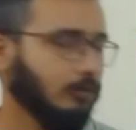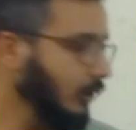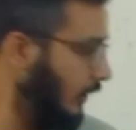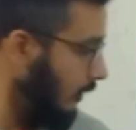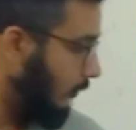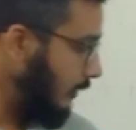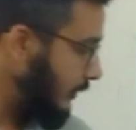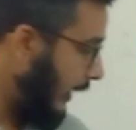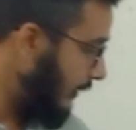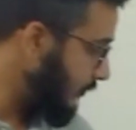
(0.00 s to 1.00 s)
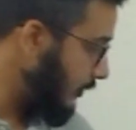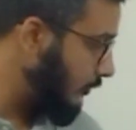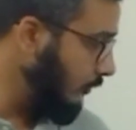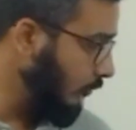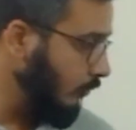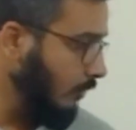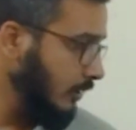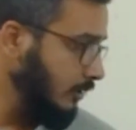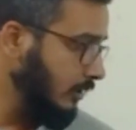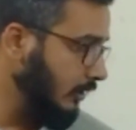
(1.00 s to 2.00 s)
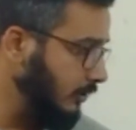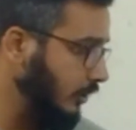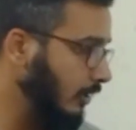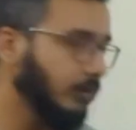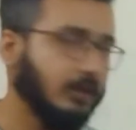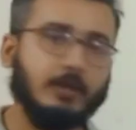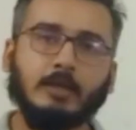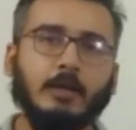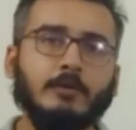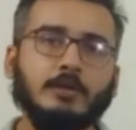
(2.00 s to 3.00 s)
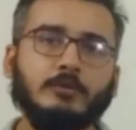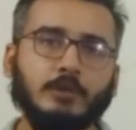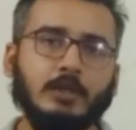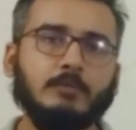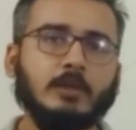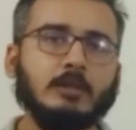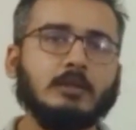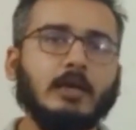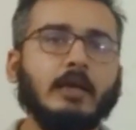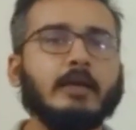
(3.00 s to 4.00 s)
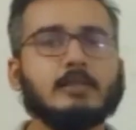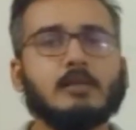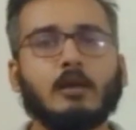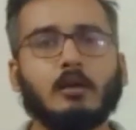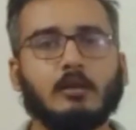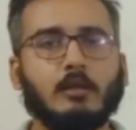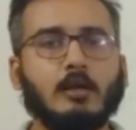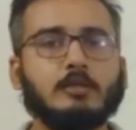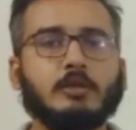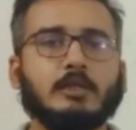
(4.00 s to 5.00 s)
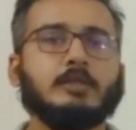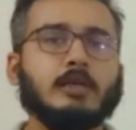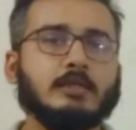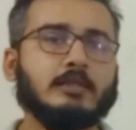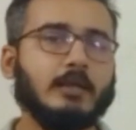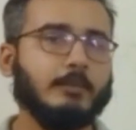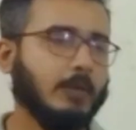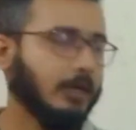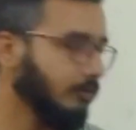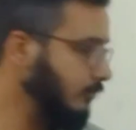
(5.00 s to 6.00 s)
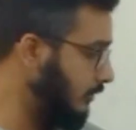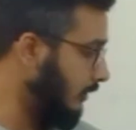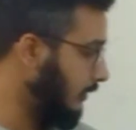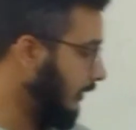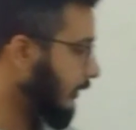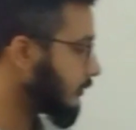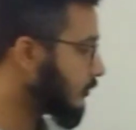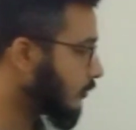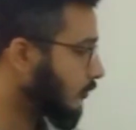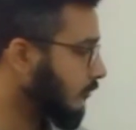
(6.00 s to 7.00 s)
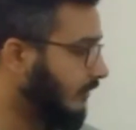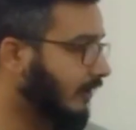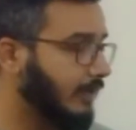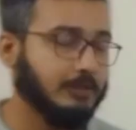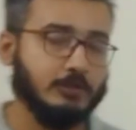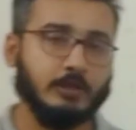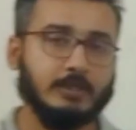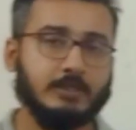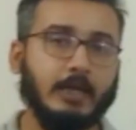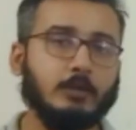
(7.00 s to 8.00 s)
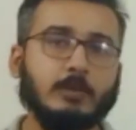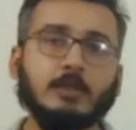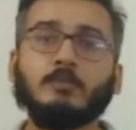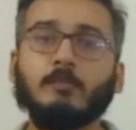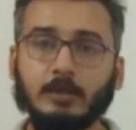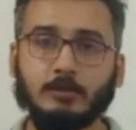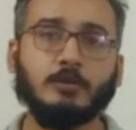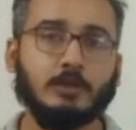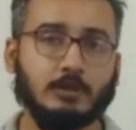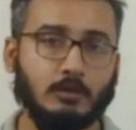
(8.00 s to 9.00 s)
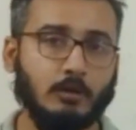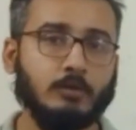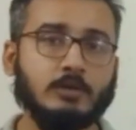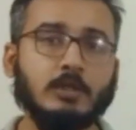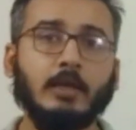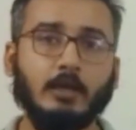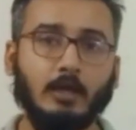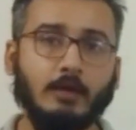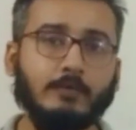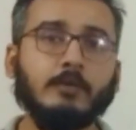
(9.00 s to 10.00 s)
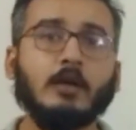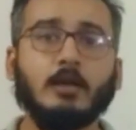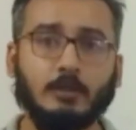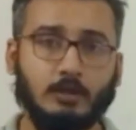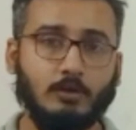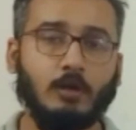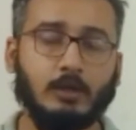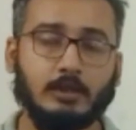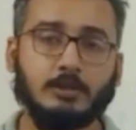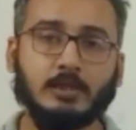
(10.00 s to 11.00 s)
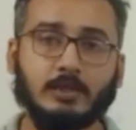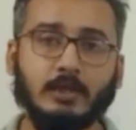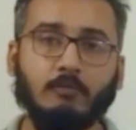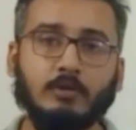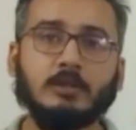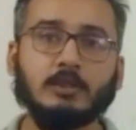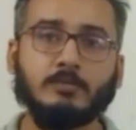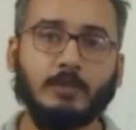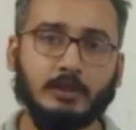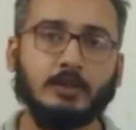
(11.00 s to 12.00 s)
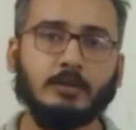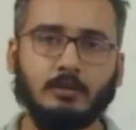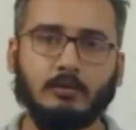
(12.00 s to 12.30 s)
what you have to do, what shall be the accounting treatment, is not to adjust the amount into the financial statements, but to disclose if the non-adjusting event is material.